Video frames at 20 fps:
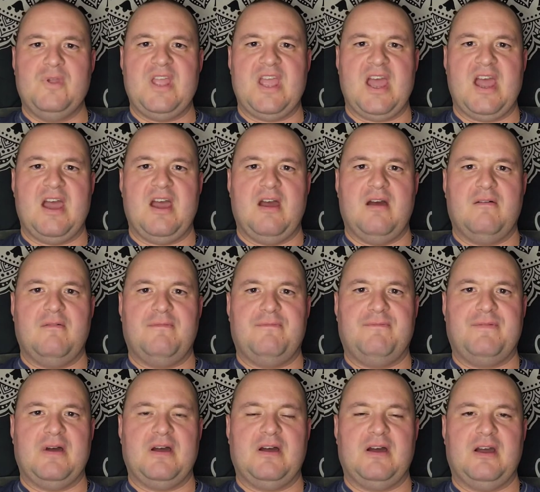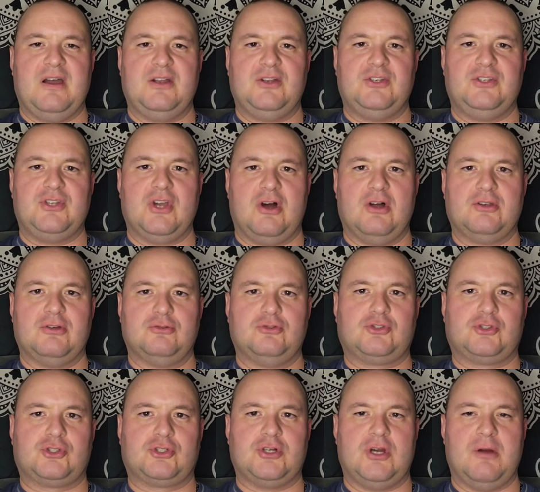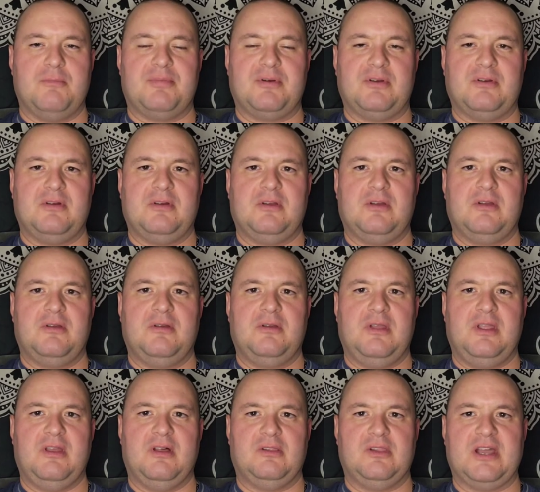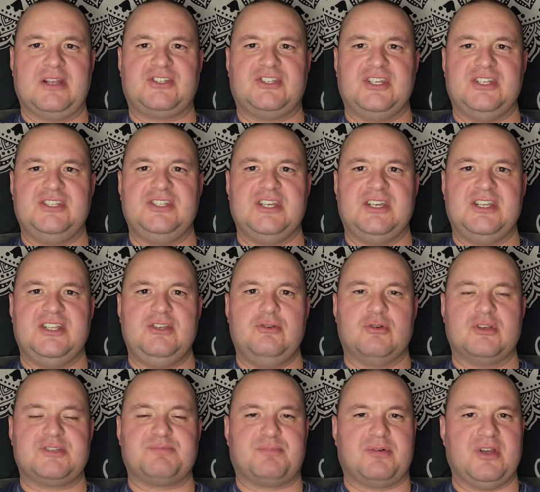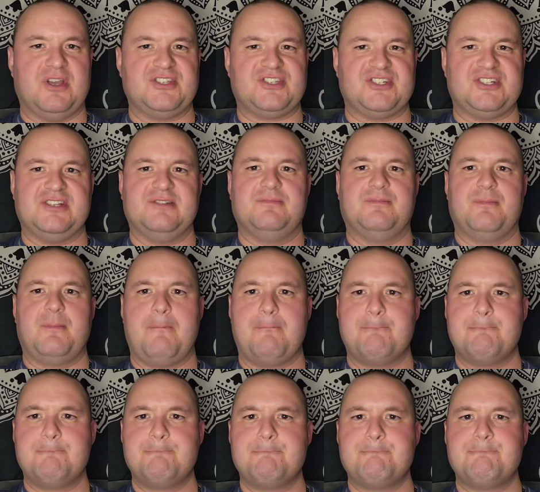we have uh, Donald Trump elected uh, US president.